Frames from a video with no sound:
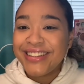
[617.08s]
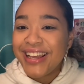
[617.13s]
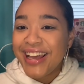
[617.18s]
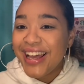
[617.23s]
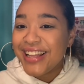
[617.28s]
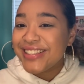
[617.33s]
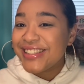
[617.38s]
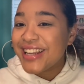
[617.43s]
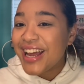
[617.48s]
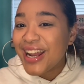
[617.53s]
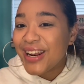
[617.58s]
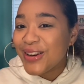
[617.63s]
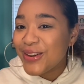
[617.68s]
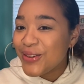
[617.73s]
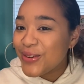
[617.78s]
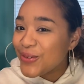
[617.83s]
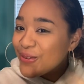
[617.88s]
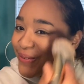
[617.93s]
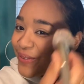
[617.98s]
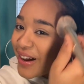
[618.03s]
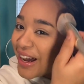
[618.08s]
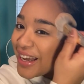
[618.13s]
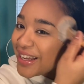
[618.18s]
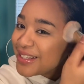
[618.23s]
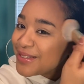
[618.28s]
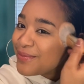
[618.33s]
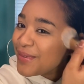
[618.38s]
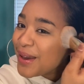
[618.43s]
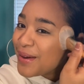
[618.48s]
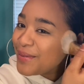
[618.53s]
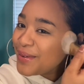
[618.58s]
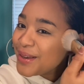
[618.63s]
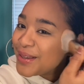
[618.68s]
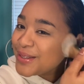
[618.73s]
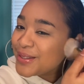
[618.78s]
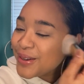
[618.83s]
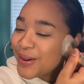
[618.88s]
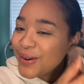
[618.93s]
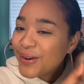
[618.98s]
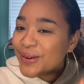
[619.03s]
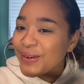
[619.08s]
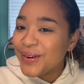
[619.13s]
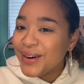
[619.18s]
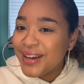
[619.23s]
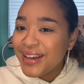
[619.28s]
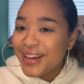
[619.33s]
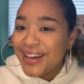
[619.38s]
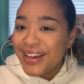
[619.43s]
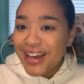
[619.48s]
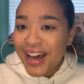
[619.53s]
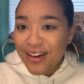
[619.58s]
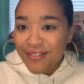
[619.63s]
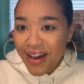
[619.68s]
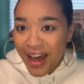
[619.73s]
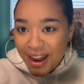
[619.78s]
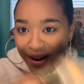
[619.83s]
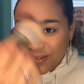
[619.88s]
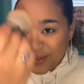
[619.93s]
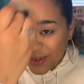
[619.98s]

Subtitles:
it's not a new find maybe, so I've had it